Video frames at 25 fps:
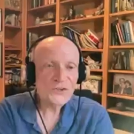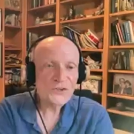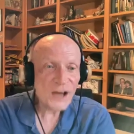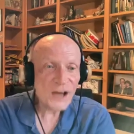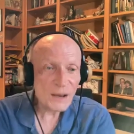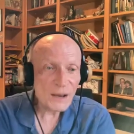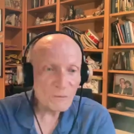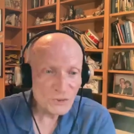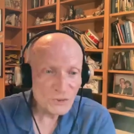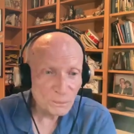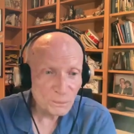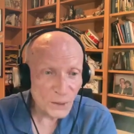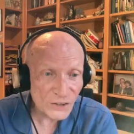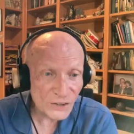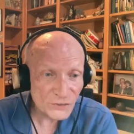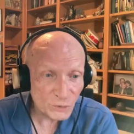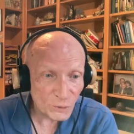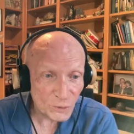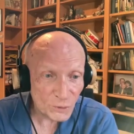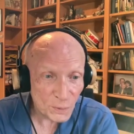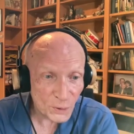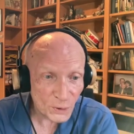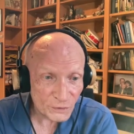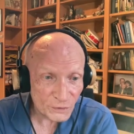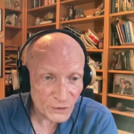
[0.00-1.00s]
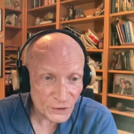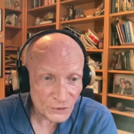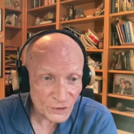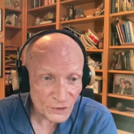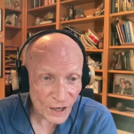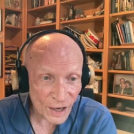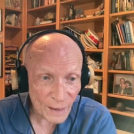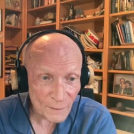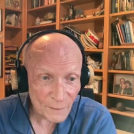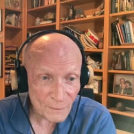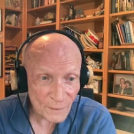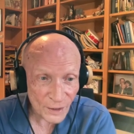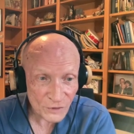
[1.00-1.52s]
wish I was blessed with
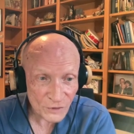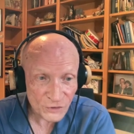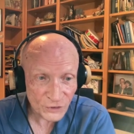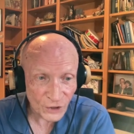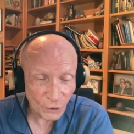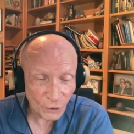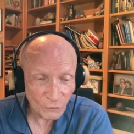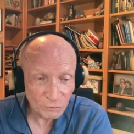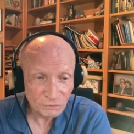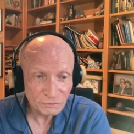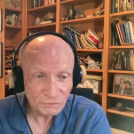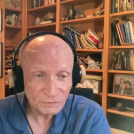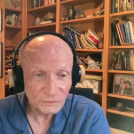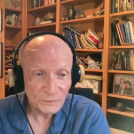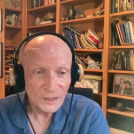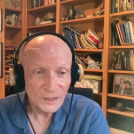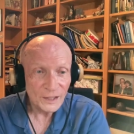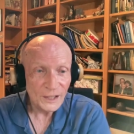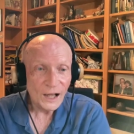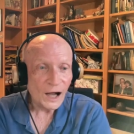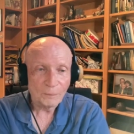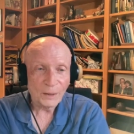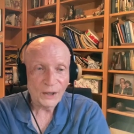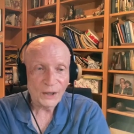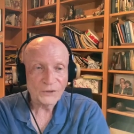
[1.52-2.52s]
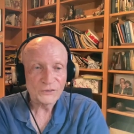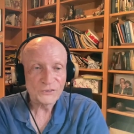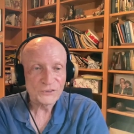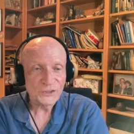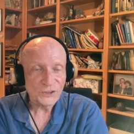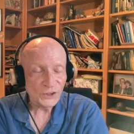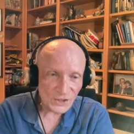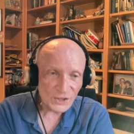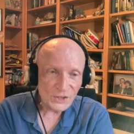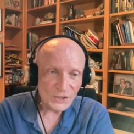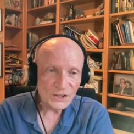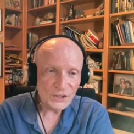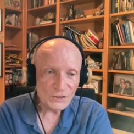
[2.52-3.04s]
perfect time myself, but
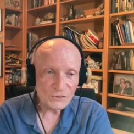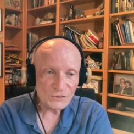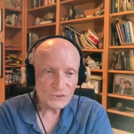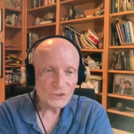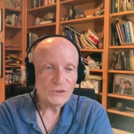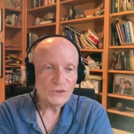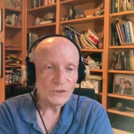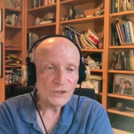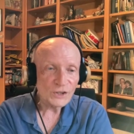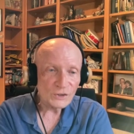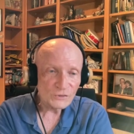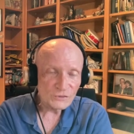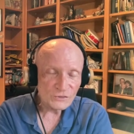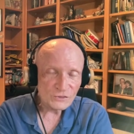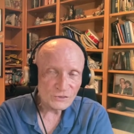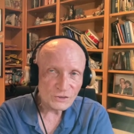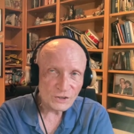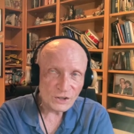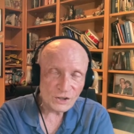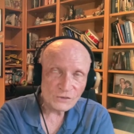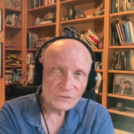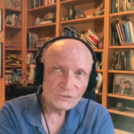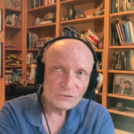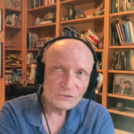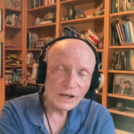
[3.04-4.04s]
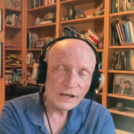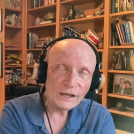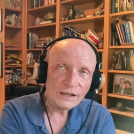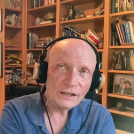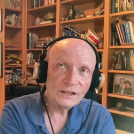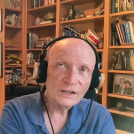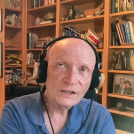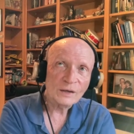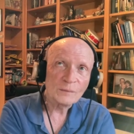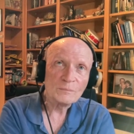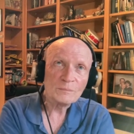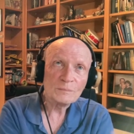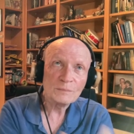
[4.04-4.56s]
it's
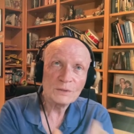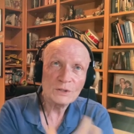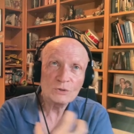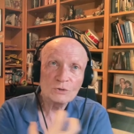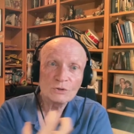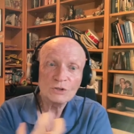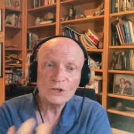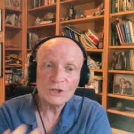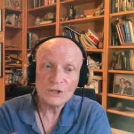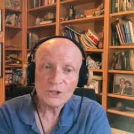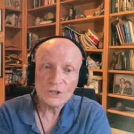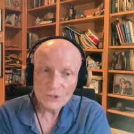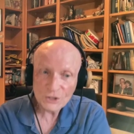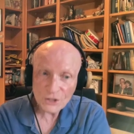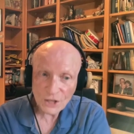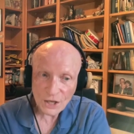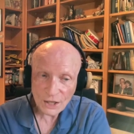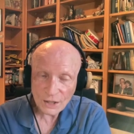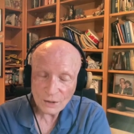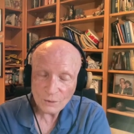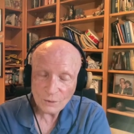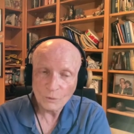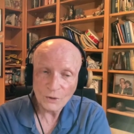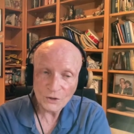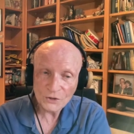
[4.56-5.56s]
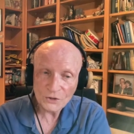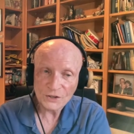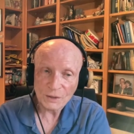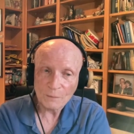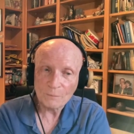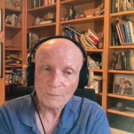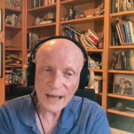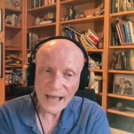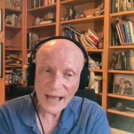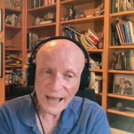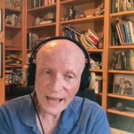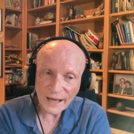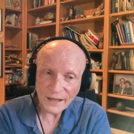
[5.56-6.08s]
a community thing
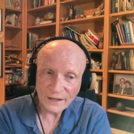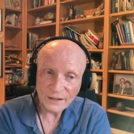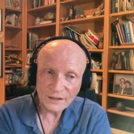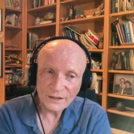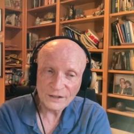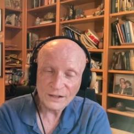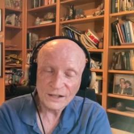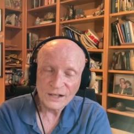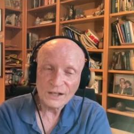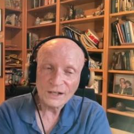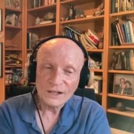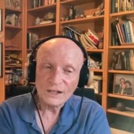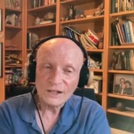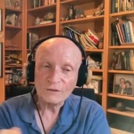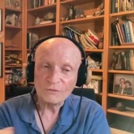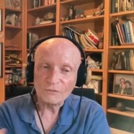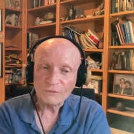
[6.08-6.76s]
with the band.